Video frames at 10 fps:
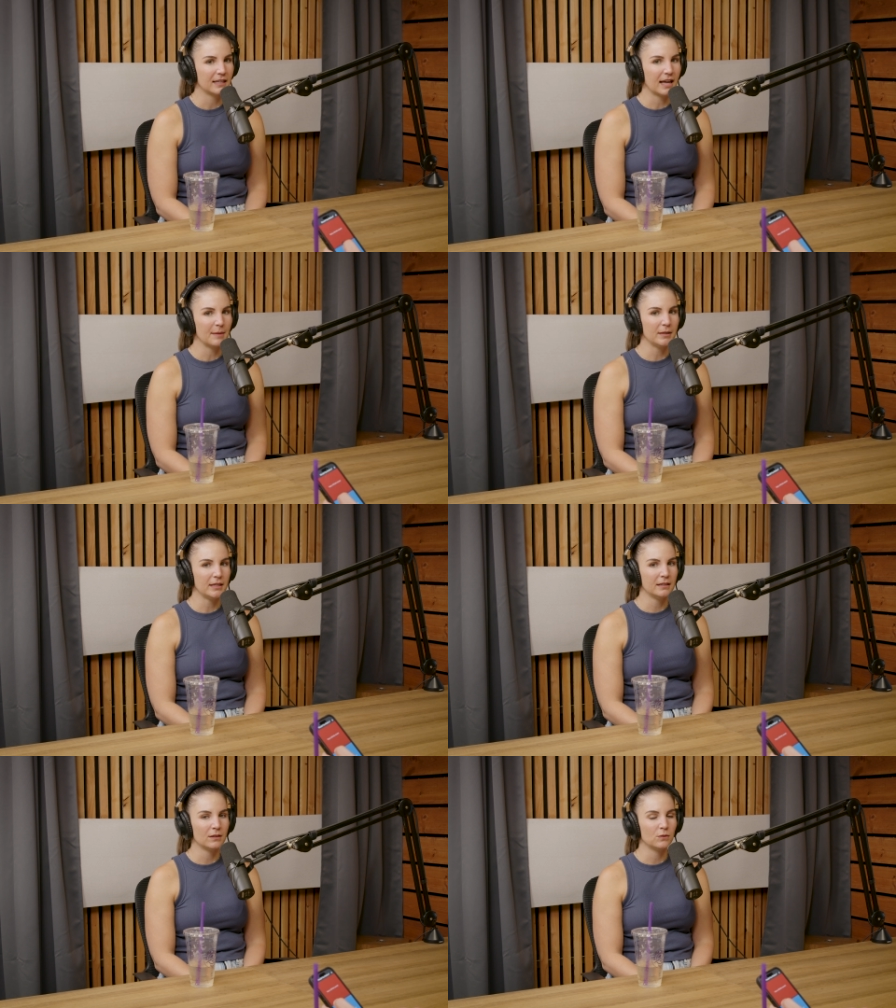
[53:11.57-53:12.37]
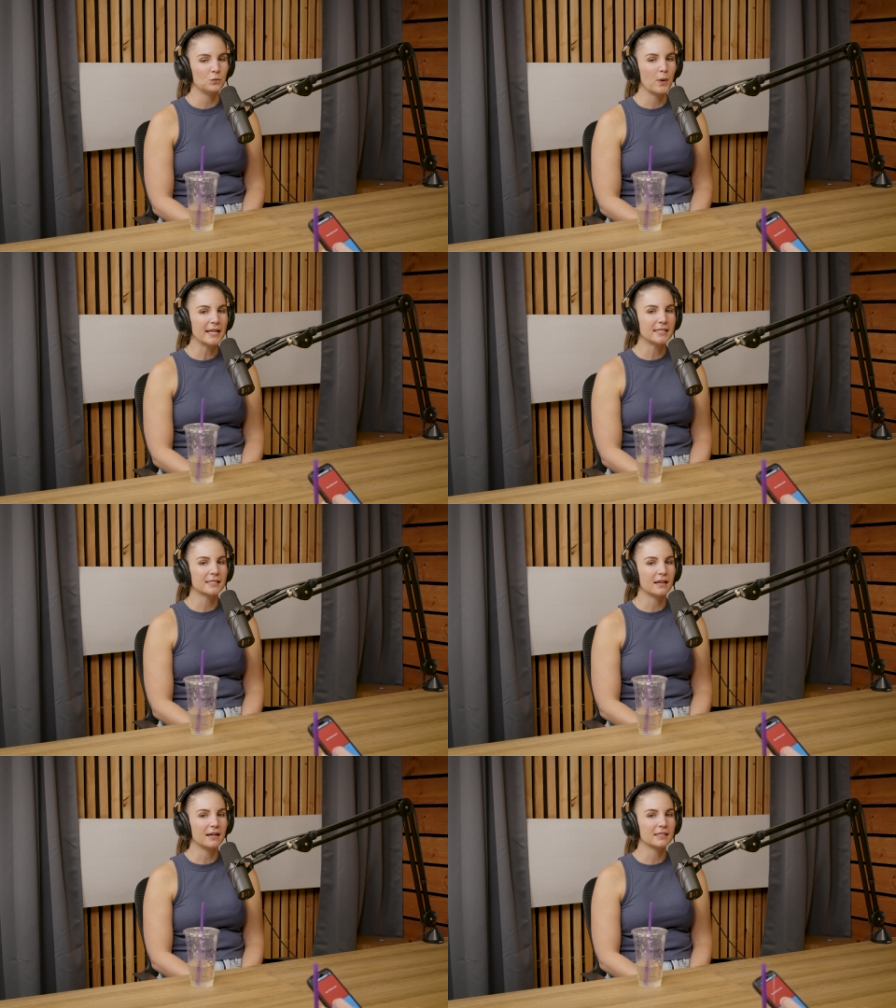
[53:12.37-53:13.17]
I mean, wet
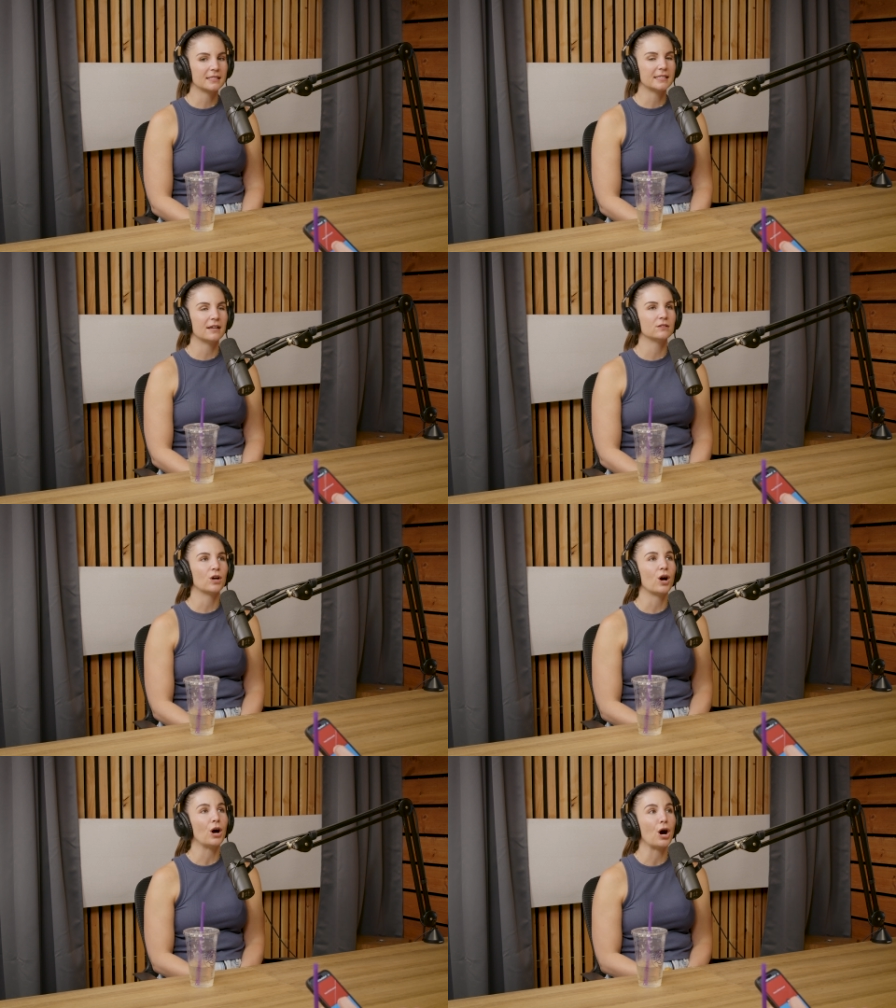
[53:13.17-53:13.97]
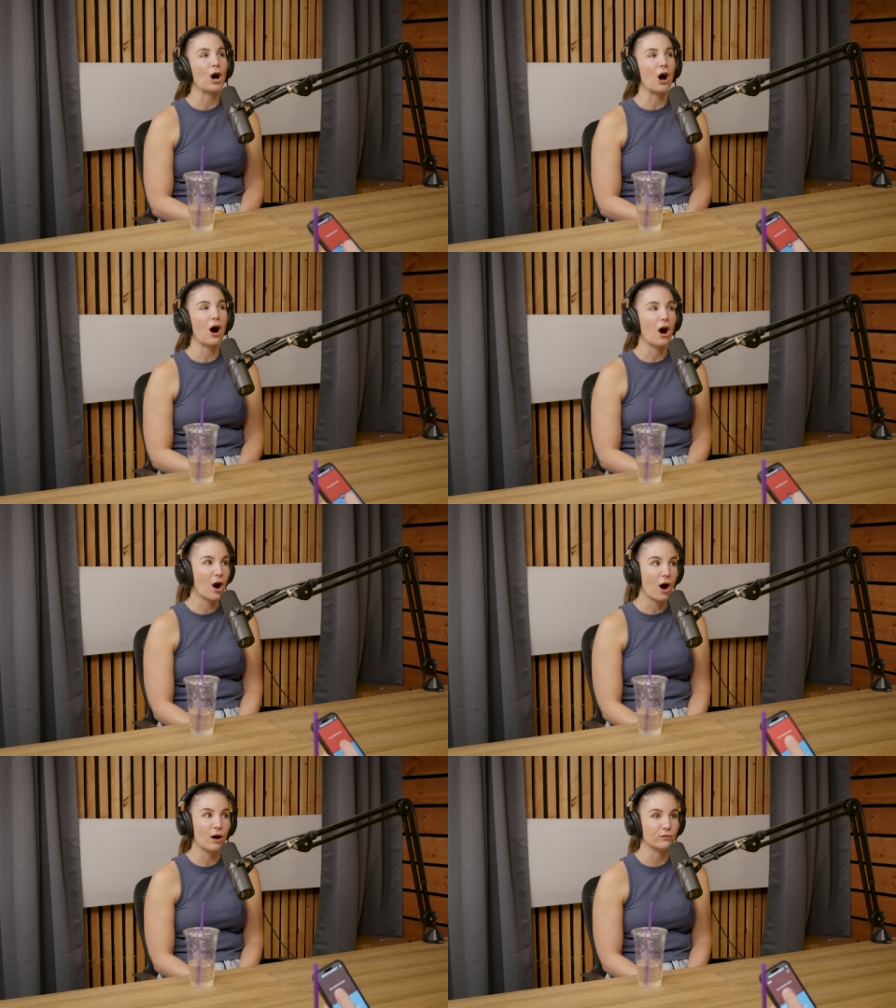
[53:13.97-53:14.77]
socks sound
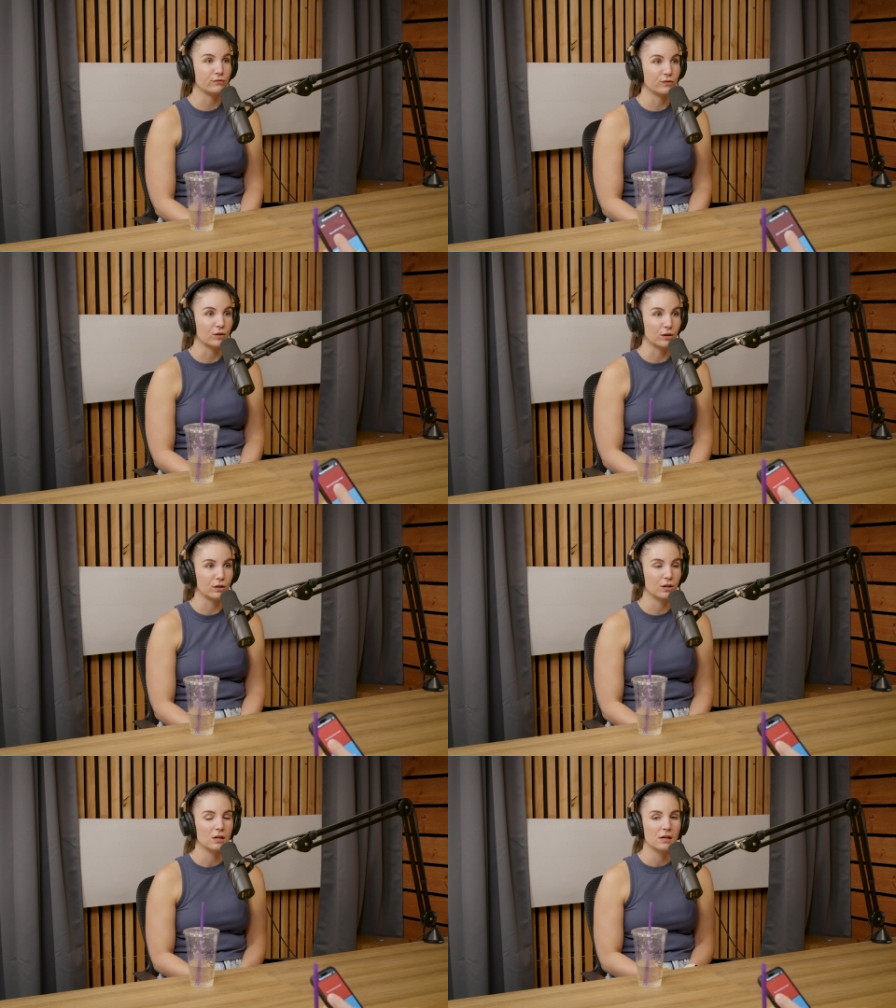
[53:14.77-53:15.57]
awful.